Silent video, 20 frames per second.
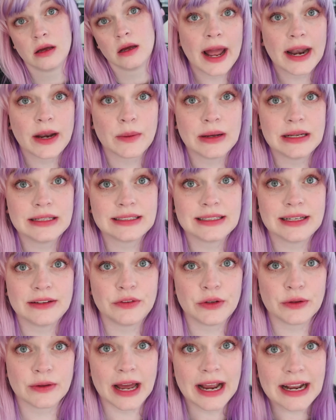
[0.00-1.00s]
Anyways,
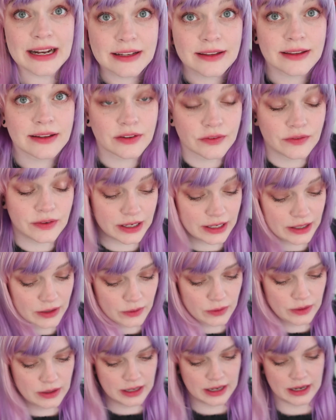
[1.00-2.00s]
if you liked this
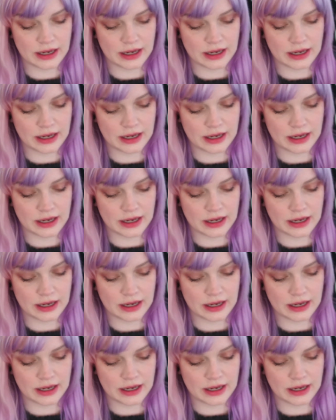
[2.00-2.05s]
video